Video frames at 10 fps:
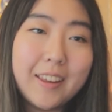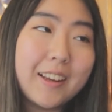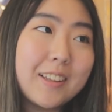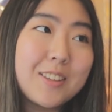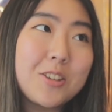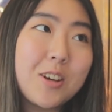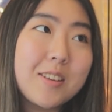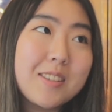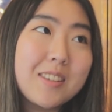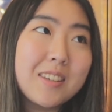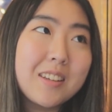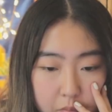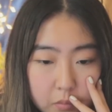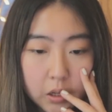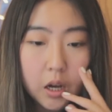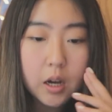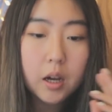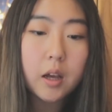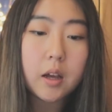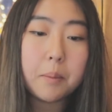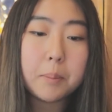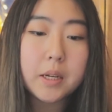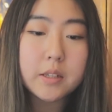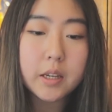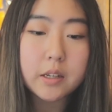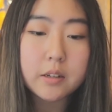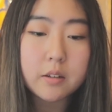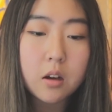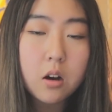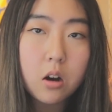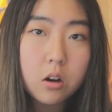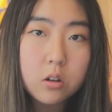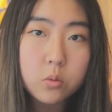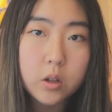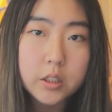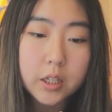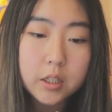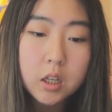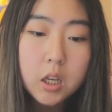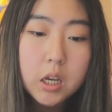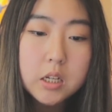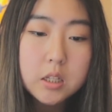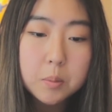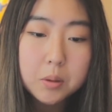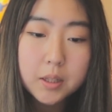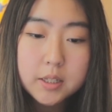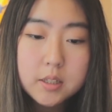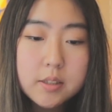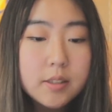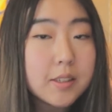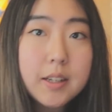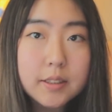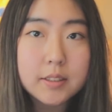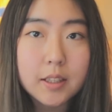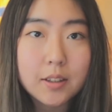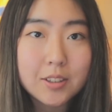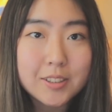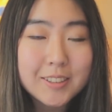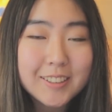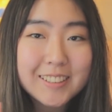Like, it's just, haha, maintained, hardworking, disciplined study skills.